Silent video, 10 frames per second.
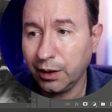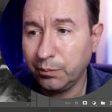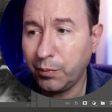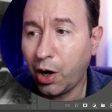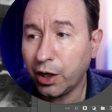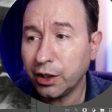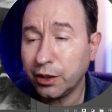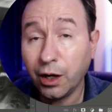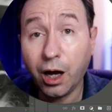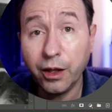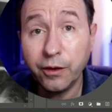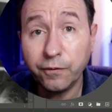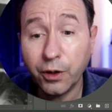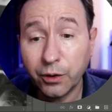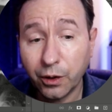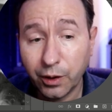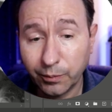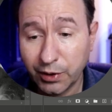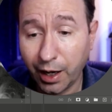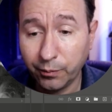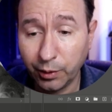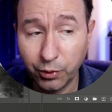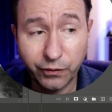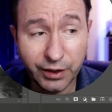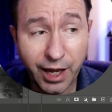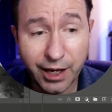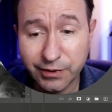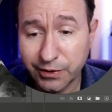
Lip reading: mark on the photo, I'm removing that.